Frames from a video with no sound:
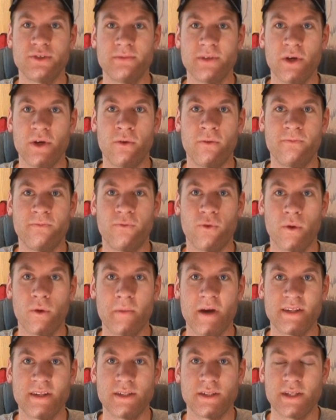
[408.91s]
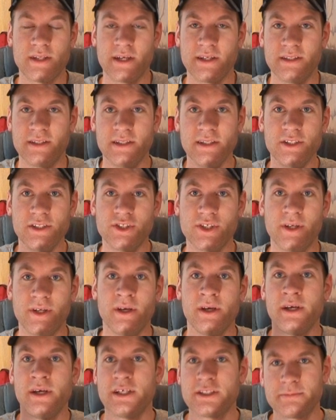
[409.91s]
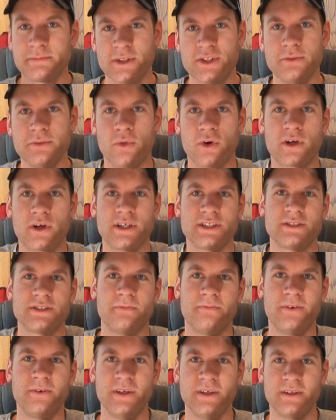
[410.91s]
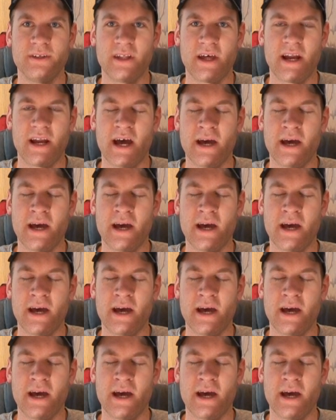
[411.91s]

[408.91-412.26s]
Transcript: of the own format that they can teach in, especially more custom fitting to that.